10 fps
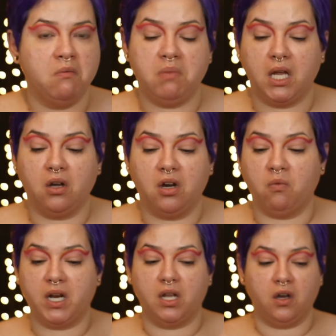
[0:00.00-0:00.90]
bang on,
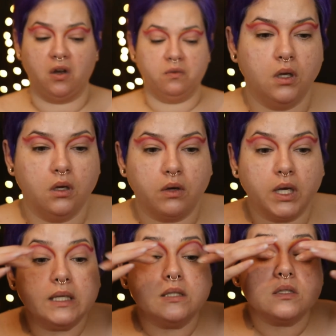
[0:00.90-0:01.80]
way to go.
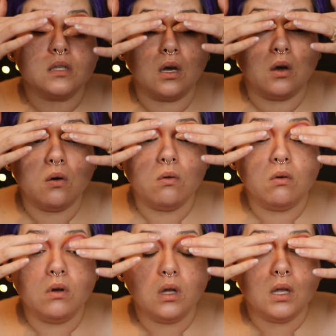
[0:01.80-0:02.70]
Okay, so
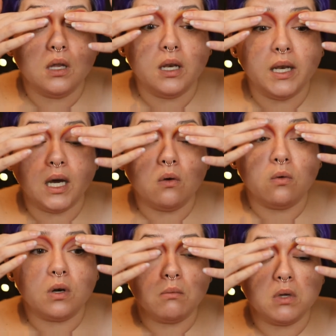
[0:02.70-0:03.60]
now
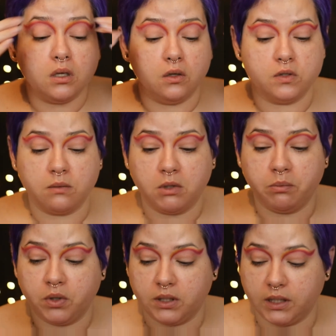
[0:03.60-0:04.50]
what I'm going to do is I'm going to
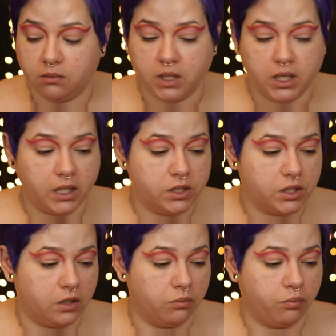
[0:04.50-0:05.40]
put down my
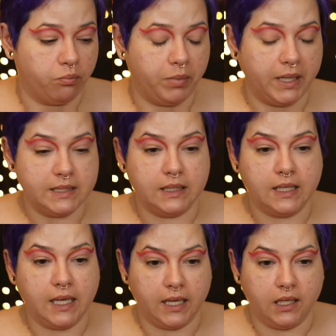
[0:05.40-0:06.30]
eyeshadow base
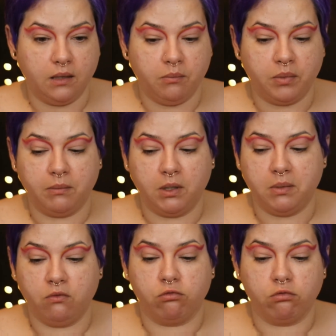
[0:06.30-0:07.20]
again, but I'm going to
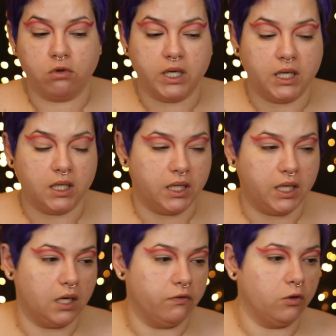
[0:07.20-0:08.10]
be really
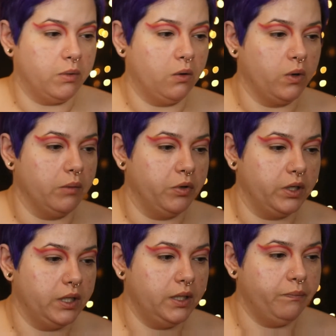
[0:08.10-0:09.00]
careful about where I put
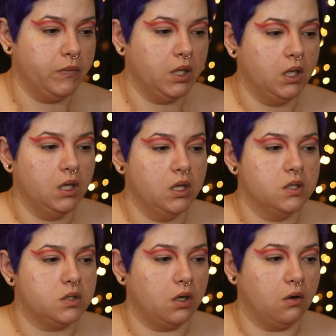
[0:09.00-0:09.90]
it.
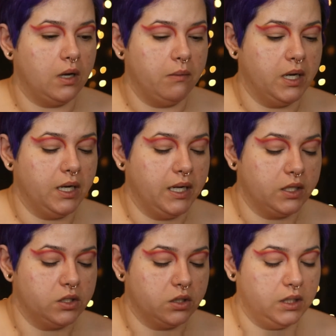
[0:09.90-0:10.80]
So I might
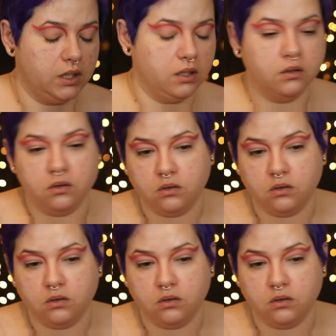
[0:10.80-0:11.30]
actually,